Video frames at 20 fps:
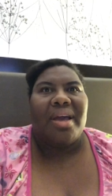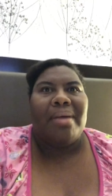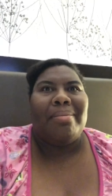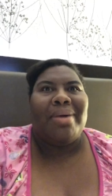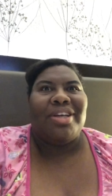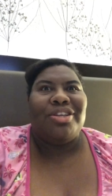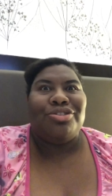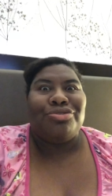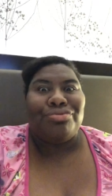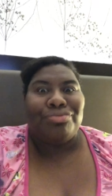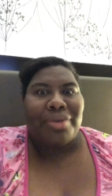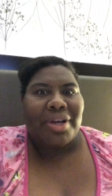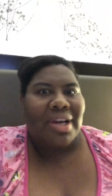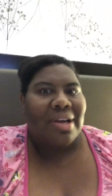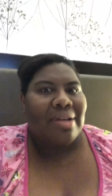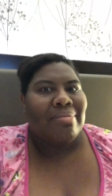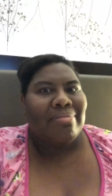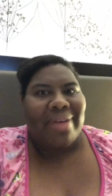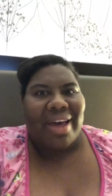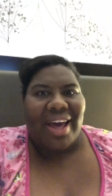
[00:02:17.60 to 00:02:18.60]
my
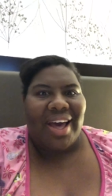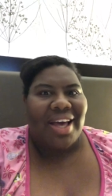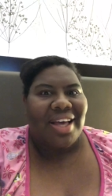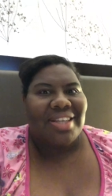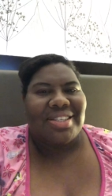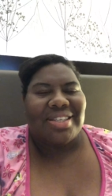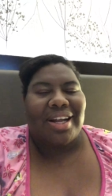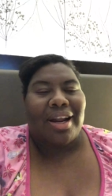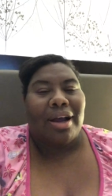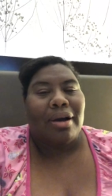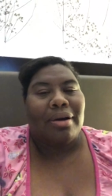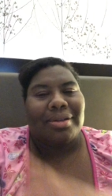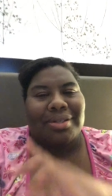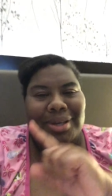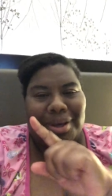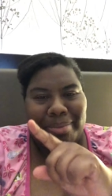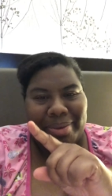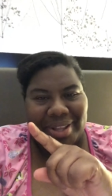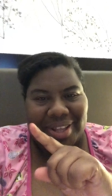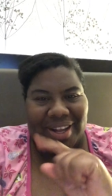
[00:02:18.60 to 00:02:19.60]
dream match, and I'm gonna
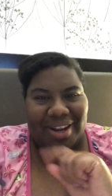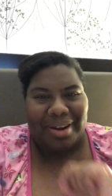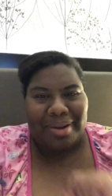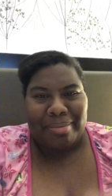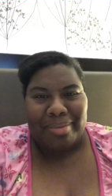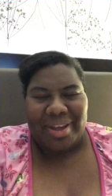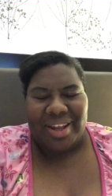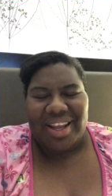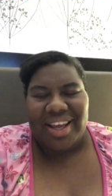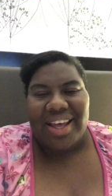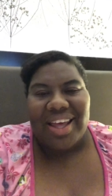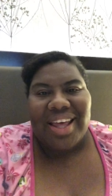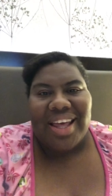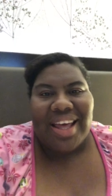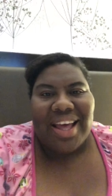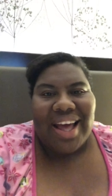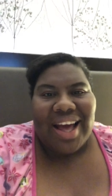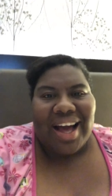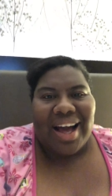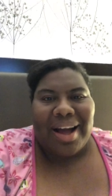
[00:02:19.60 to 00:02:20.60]
talk about that in a minute.
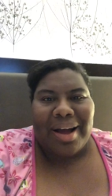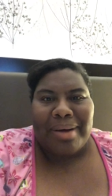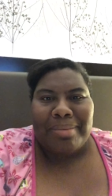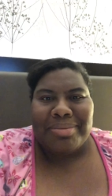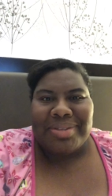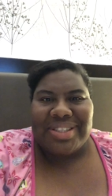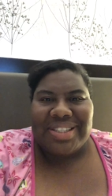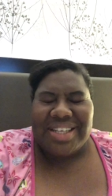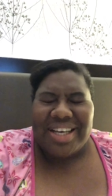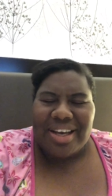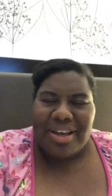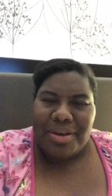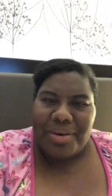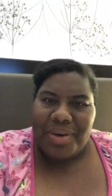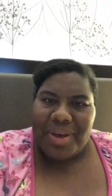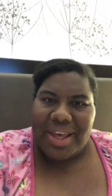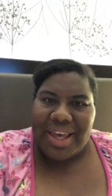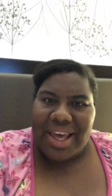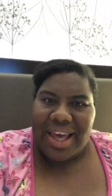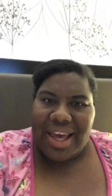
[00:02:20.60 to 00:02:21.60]
Then you
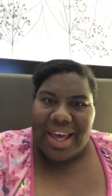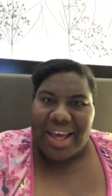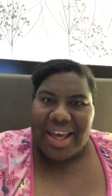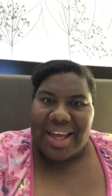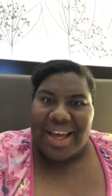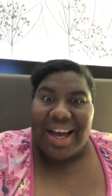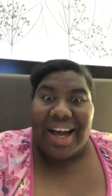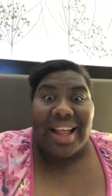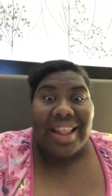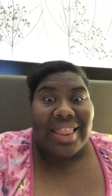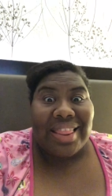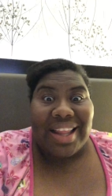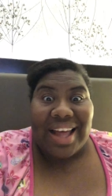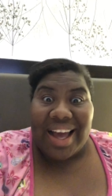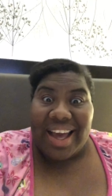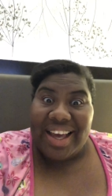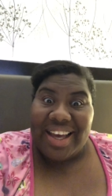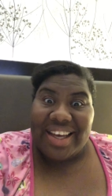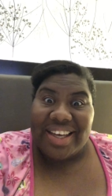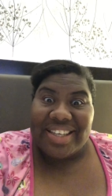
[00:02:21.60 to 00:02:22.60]
get
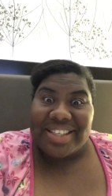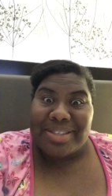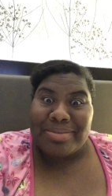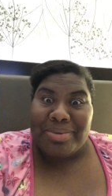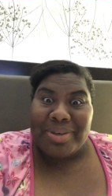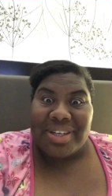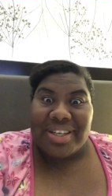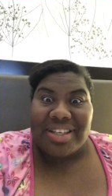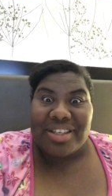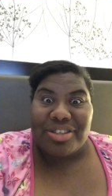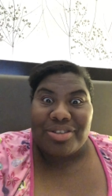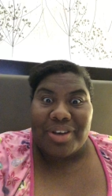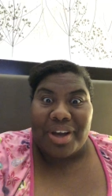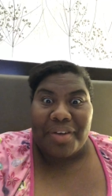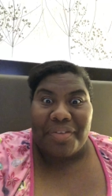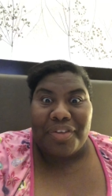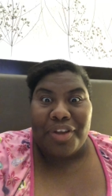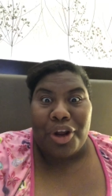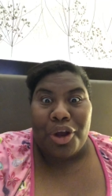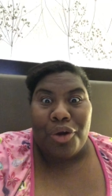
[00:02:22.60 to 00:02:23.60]
Elias being
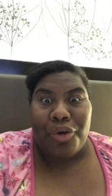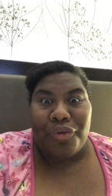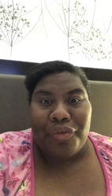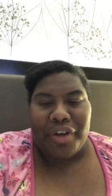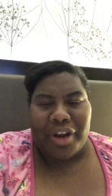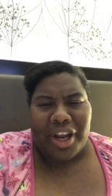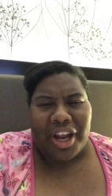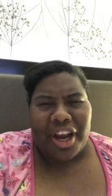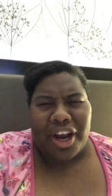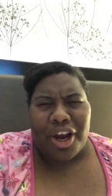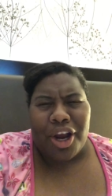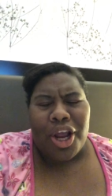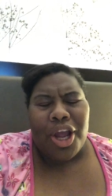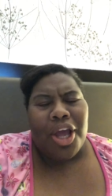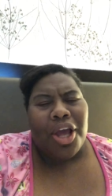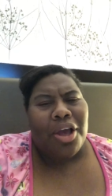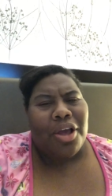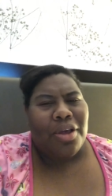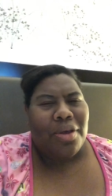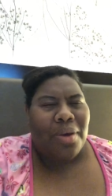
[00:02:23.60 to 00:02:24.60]
drafted over there.
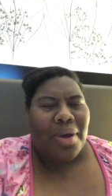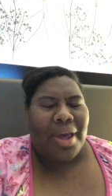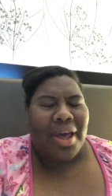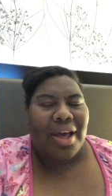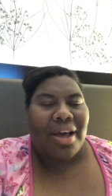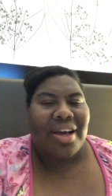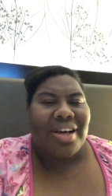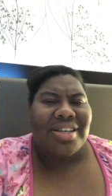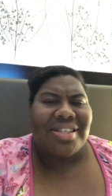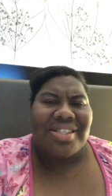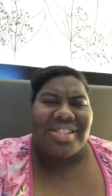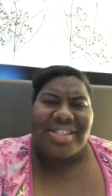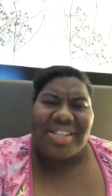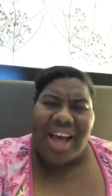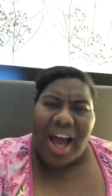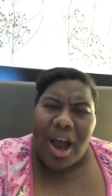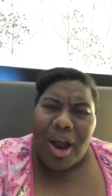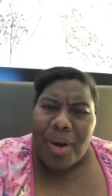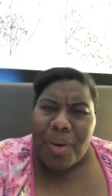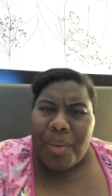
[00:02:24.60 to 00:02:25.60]
You get
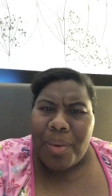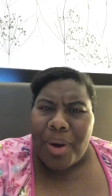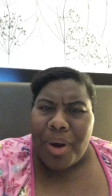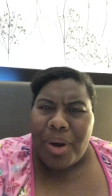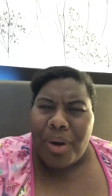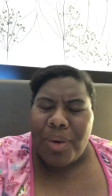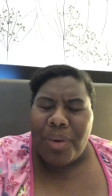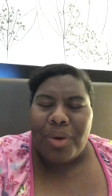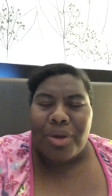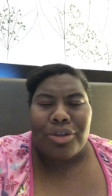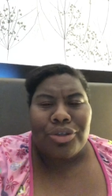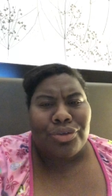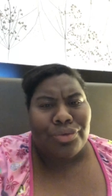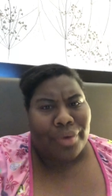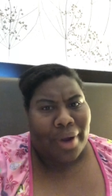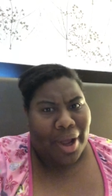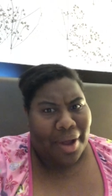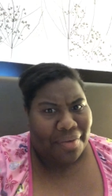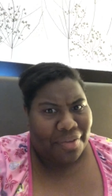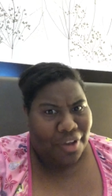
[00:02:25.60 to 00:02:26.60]
Cesaro
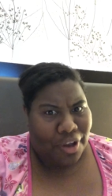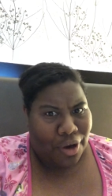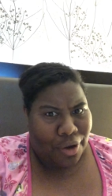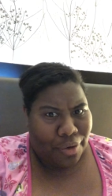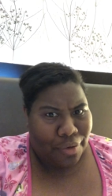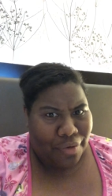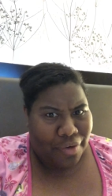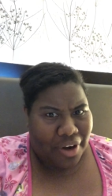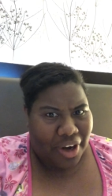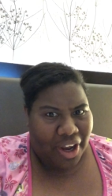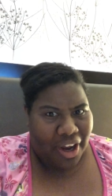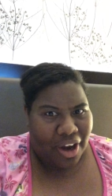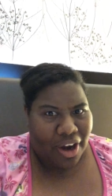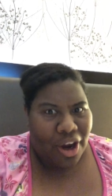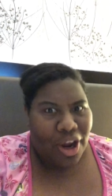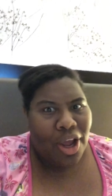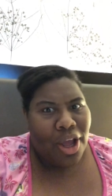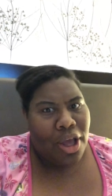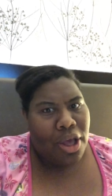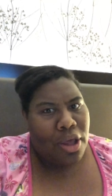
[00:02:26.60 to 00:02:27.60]
drafted over
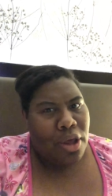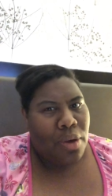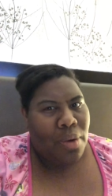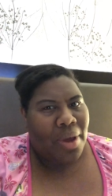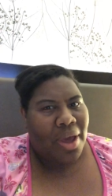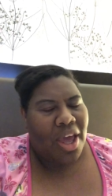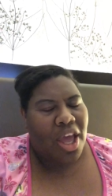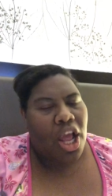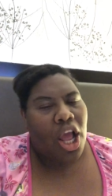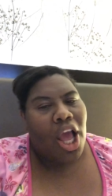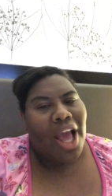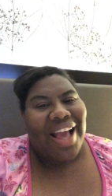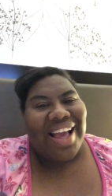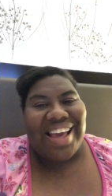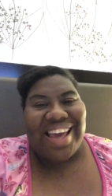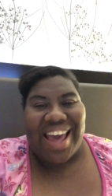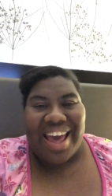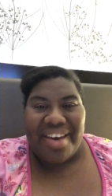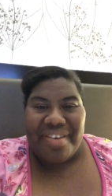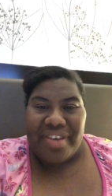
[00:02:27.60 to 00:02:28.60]
there. You get
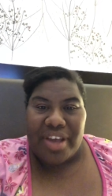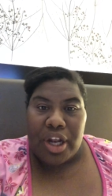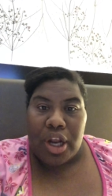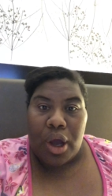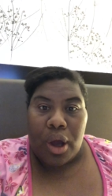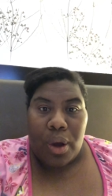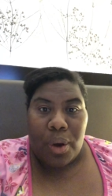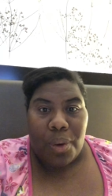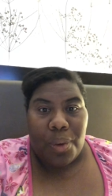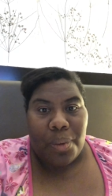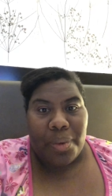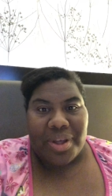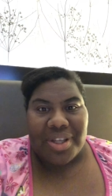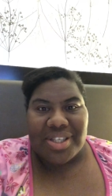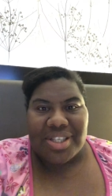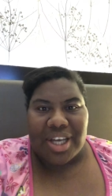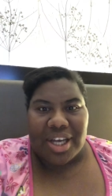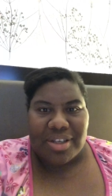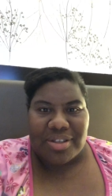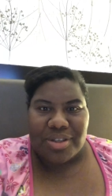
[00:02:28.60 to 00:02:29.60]
Kevin
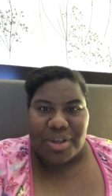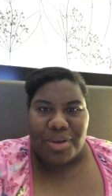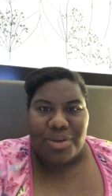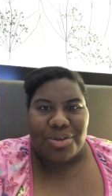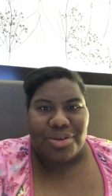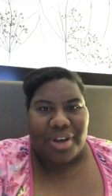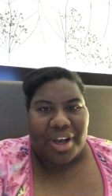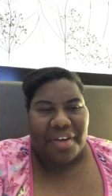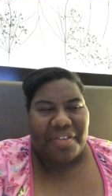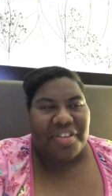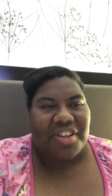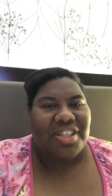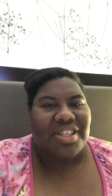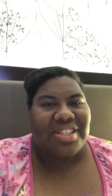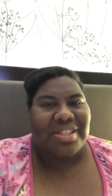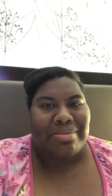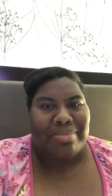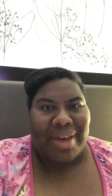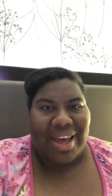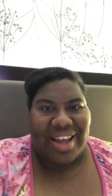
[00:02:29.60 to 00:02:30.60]
Owens also drafted to
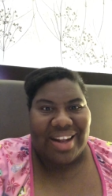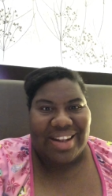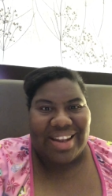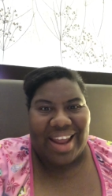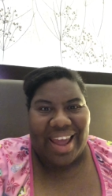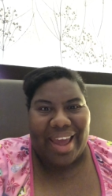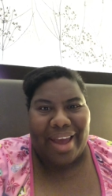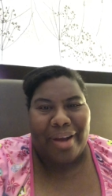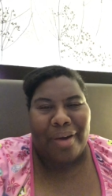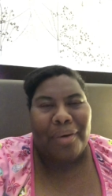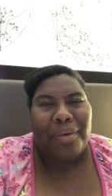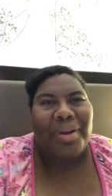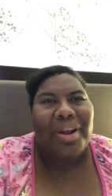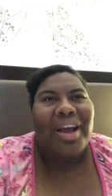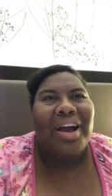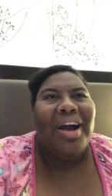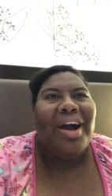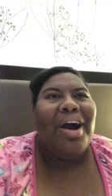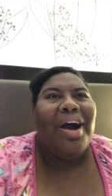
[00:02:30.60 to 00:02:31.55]
SmackDown.